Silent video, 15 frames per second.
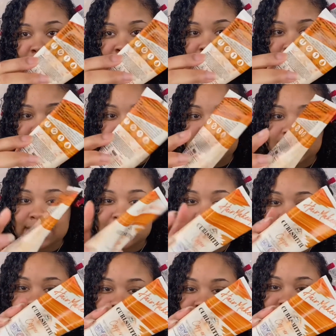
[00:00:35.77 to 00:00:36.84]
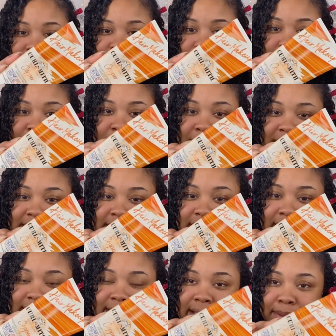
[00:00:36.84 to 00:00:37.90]
because this is going to be my second
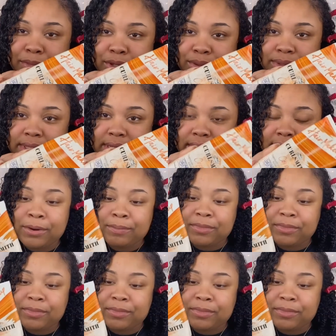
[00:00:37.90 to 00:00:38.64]
time using it.